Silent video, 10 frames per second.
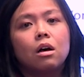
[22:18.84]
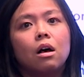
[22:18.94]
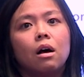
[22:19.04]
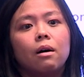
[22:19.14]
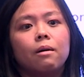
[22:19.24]

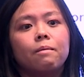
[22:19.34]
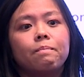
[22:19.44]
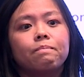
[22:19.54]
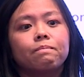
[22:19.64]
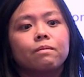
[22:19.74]

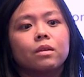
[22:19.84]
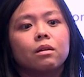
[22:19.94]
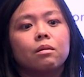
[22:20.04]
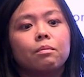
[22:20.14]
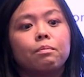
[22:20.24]
Um,
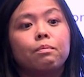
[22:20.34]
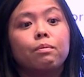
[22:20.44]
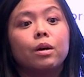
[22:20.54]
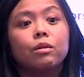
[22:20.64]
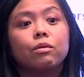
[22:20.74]

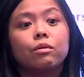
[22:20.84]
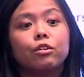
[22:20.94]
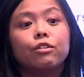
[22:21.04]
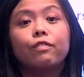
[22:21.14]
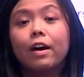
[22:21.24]
but
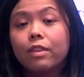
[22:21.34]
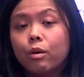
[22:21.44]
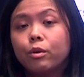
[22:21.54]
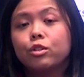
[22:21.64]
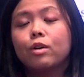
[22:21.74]
you'll find
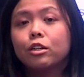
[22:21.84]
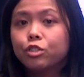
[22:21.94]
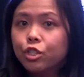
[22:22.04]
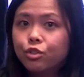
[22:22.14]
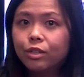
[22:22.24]
that when you
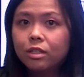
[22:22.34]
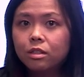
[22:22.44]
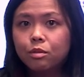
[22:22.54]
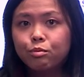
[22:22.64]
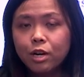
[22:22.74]
actually treat the
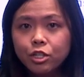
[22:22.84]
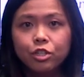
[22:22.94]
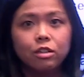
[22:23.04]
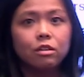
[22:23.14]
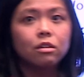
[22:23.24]

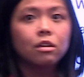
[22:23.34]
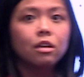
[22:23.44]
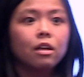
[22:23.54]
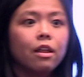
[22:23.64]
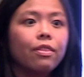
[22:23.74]
depression,
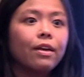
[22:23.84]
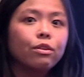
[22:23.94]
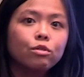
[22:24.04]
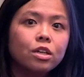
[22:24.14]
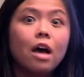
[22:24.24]
that
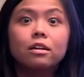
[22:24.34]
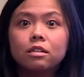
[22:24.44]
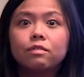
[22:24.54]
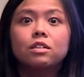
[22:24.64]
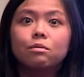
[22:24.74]
those
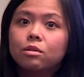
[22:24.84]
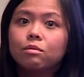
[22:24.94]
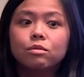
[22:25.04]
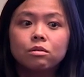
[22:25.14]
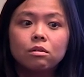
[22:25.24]
cognitive
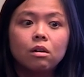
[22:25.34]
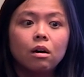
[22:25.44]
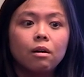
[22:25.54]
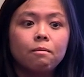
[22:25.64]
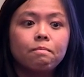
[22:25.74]
symptoms
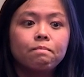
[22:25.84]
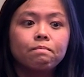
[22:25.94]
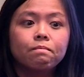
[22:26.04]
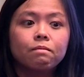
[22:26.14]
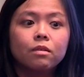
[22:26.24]
um,
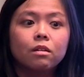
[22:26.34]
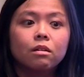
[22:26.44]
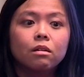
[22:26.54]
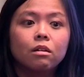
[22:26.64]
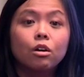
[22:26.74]

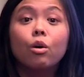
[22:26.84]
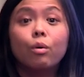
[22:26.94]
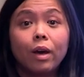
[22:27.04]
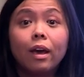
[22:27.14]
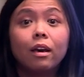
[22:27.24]
go
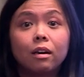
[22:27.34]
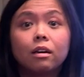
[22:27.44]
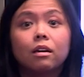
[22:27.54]
away.